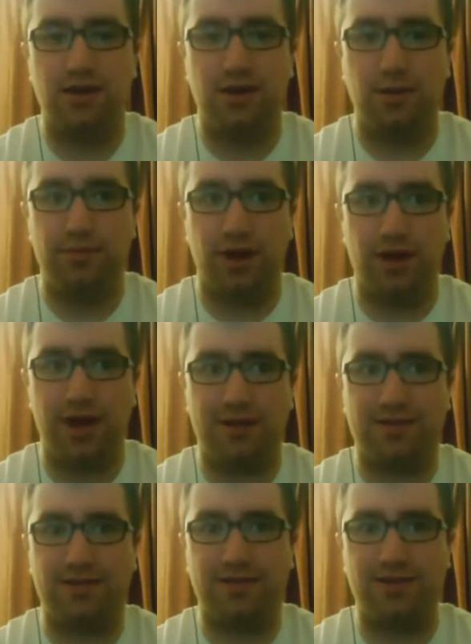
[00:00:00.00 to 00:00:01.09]
But it's
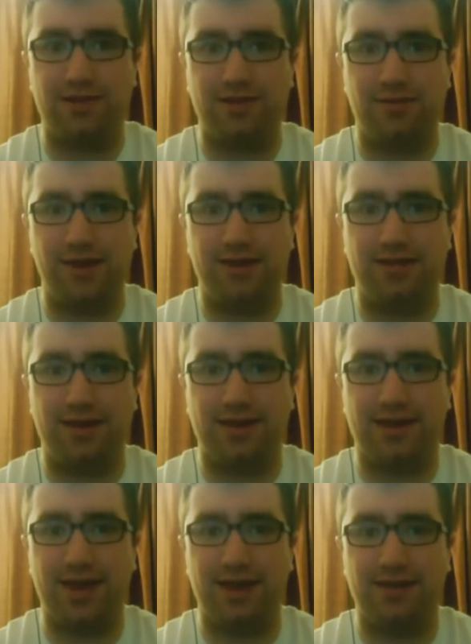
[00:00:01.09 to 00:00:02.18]
clear to me that the
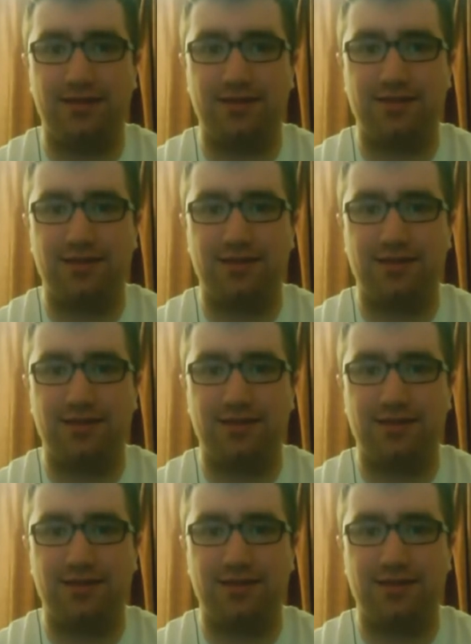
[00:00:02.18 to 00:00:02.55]
Kings